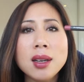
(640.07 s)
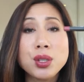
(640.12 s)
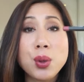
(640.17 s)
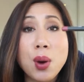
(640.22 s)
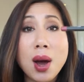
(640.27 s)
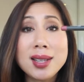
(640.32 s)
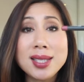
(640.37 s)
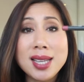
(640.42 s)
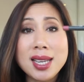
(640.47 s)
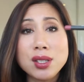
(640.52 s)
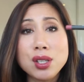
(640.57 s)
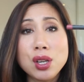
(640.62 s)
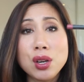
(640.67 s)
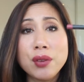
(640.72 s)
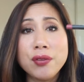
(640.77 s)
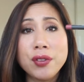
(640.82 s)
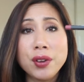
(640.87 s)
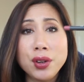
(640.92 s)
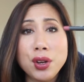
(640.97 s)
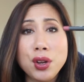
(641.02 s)
So I tend to
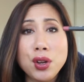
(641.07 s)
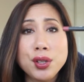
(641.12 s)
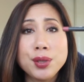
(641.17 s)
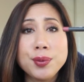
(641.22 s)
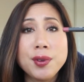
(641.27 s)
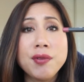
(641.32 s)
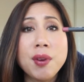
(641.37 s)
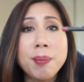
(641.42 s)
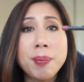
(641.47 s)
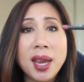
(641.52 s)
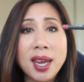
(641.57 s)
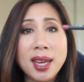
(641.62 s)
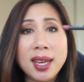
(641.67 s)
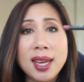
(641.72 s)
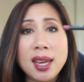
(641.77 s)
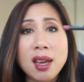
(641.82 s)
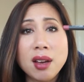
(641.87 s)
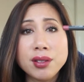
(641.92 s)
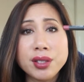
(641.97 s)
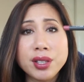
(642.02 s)
look for nudes with a
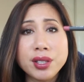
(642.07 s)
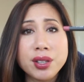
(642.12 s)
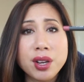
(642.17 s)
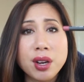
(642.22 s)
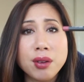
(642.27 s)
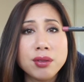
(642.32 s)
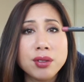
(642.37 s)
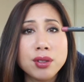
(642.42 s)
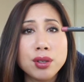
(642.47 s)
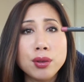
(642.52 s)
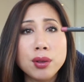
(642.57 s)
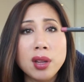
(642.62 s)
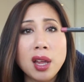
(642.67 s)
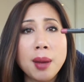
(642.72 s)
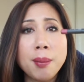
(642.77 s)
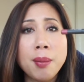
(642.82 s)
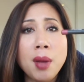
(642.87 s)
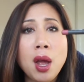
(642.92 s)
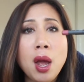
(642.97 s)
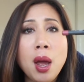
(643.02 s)
pinky undertone to
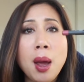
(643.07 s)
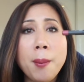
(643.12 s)
them.